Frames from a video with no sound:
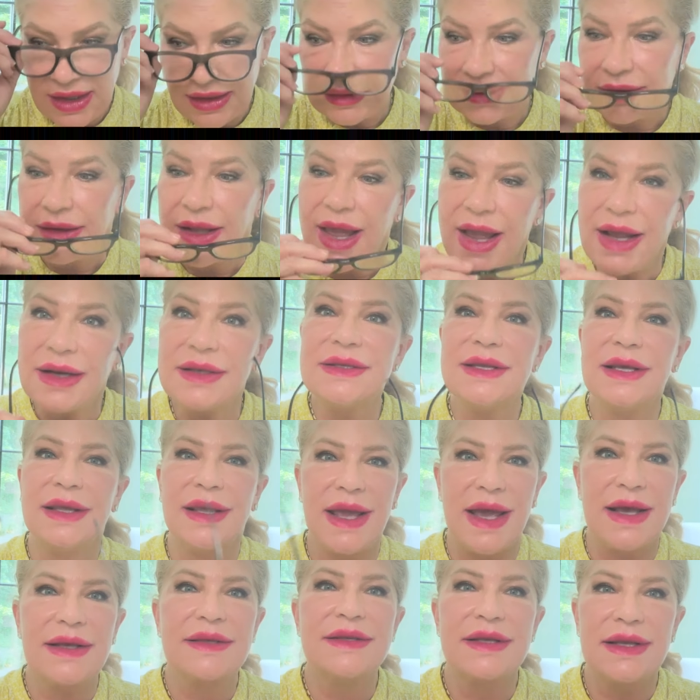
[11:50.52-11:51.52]
lactic
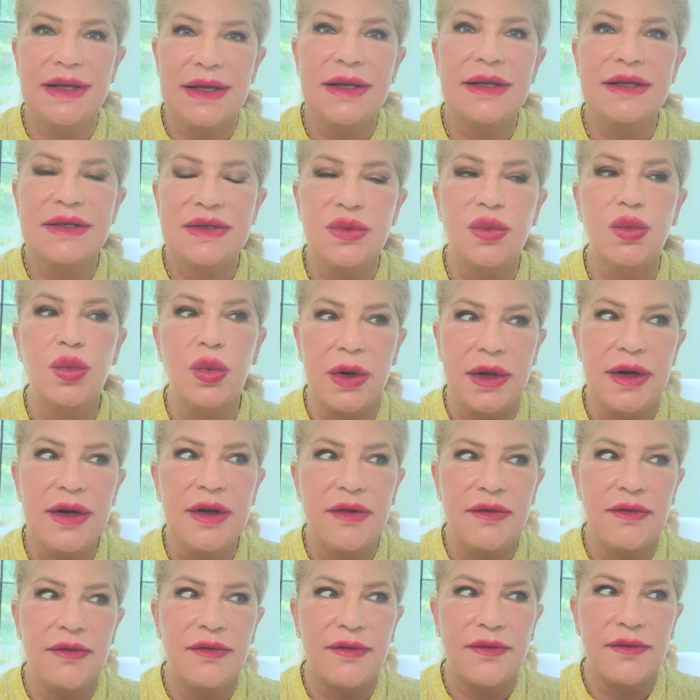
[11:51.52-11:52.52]
acid is one
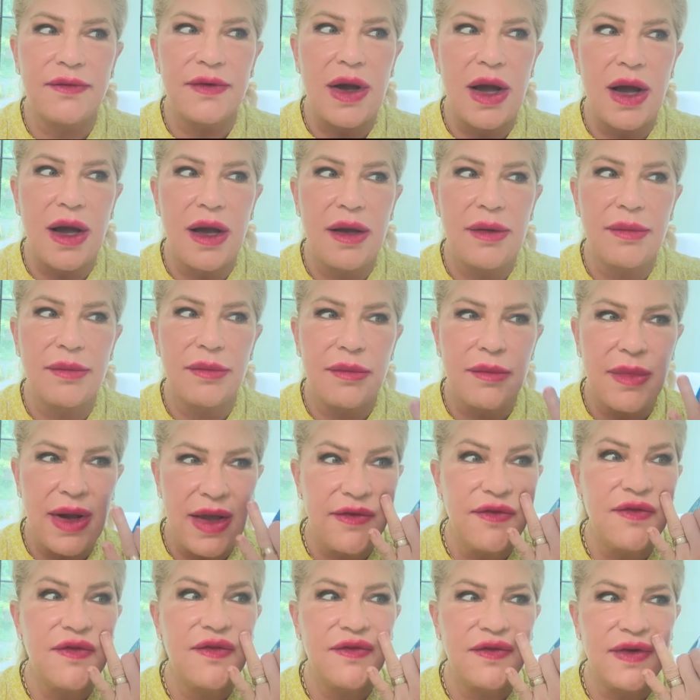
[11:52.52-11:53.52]
of um, my
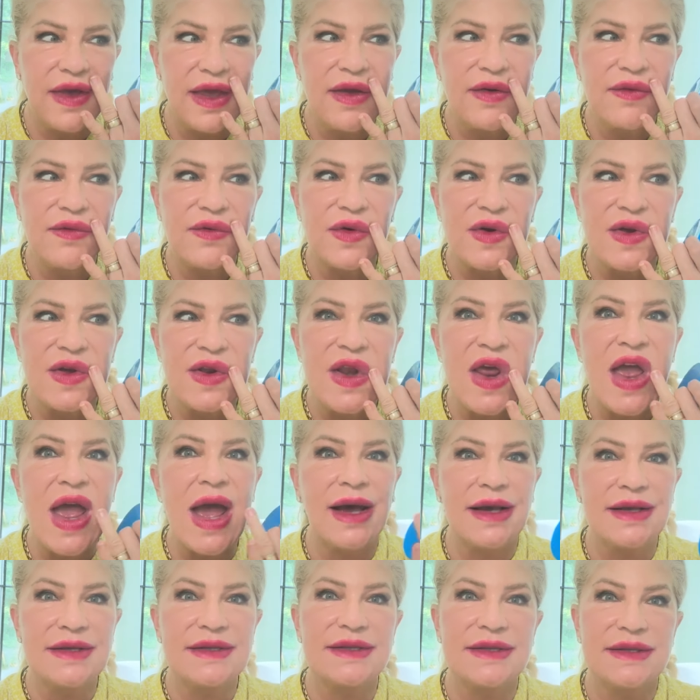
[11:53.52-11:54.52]
favorite
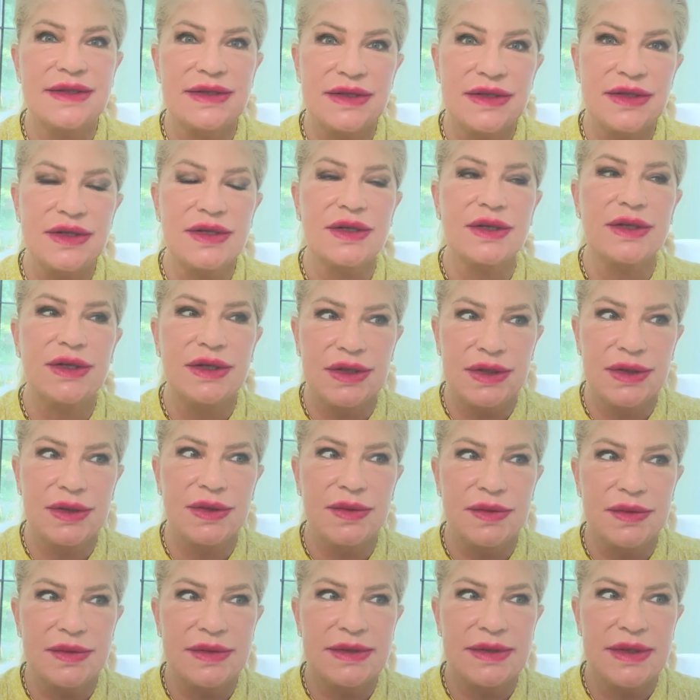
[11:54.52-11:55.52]
acids to
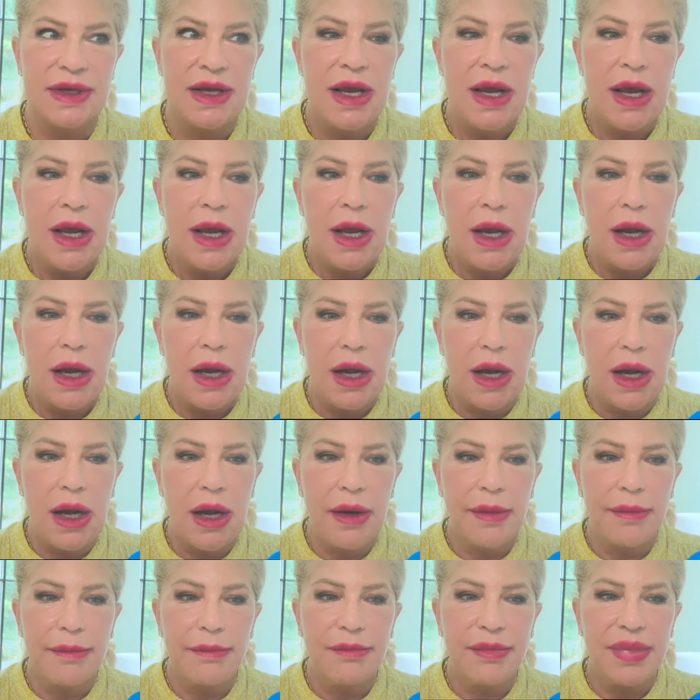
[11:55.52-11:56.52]
use
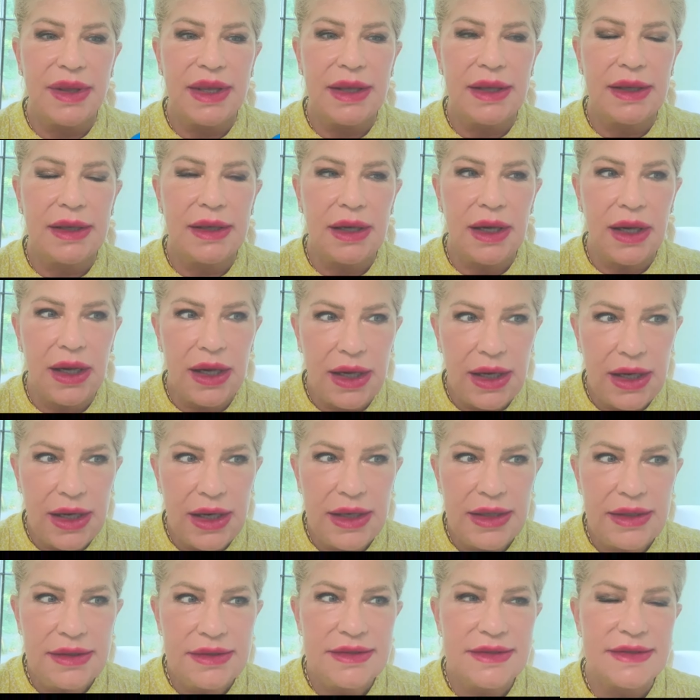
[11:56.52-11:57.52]
um,
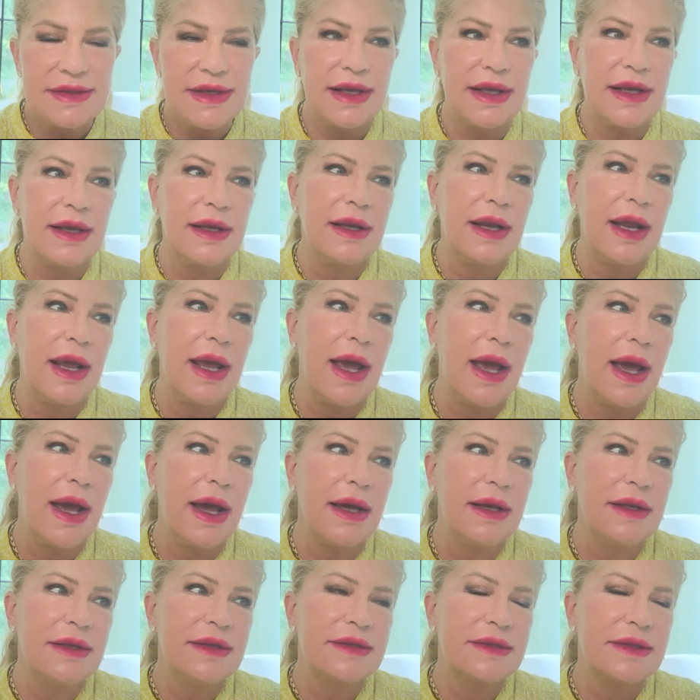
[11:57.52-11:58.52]
because it
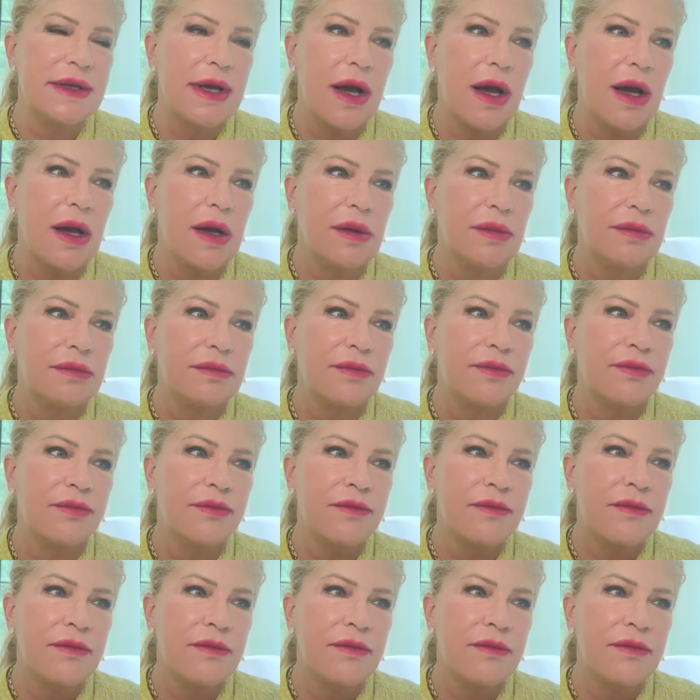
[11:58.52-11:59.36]
has um,